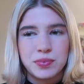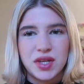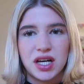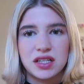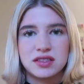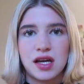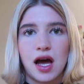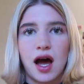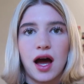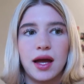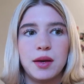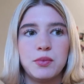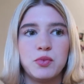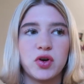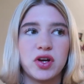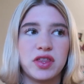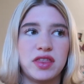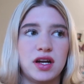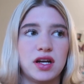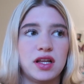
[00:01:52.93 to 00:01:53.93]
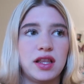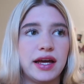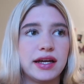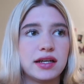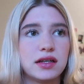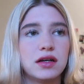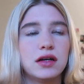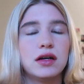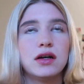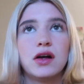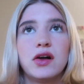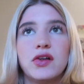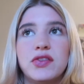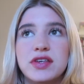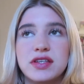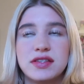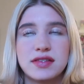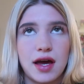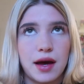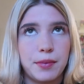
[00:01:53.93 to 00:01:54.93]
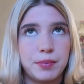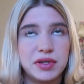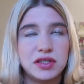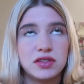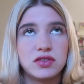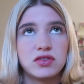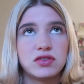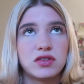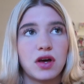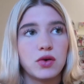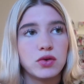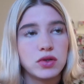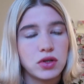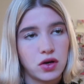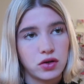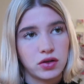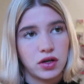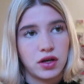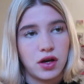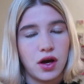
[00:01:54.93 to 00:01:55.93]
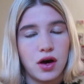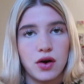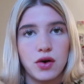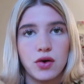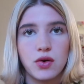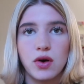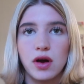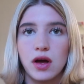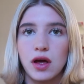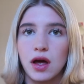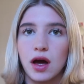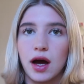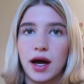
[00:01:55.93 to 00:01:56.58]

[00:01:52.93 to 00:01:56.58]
a time where they're like, oh, this happened so long ago,